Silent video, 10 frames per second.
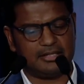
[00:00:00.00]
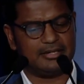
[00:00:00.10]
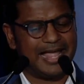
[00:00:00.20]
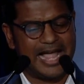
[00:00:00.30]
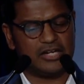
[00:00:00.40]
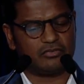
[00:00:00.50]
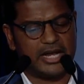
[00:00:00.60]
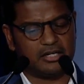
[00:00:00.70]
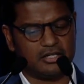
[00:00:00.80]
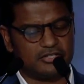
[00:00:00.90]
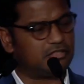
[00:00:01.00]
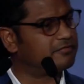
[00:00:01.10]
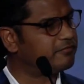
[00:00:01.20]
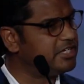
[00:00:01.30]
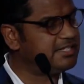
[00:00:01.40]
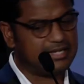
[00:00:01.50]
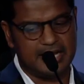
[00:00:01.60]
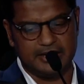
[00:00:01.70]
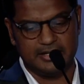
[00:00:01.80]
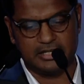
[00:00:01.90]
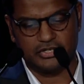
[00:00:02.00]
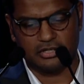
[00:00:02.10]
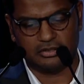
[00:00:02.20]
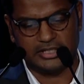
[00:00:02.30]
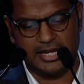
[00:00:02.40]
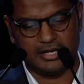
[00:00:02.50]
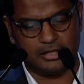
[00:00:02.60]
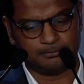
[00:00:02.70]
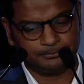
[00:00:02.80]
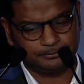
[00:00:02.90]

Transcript: and add records to freestanding digital data.